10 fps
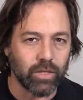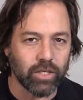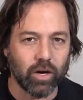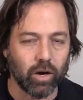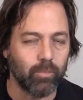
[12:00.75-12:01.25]

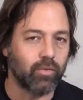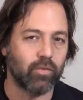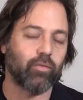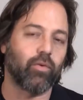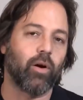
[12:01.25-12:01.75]
which
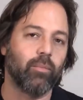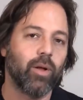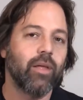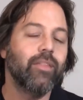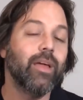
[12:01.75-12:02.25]
comes from
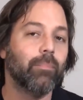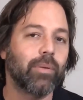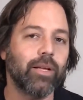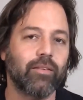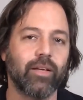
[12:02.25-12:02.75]
the
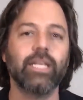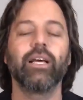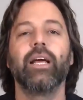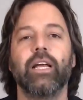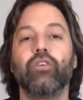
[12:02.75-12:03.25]

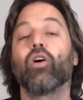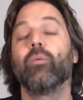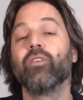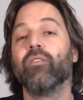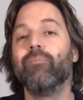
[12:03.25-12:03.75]
implicit in
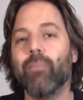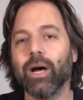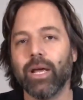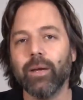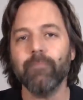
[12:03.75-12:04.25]
terms of
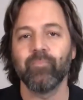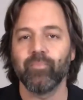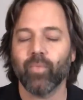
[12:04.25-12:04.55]
money.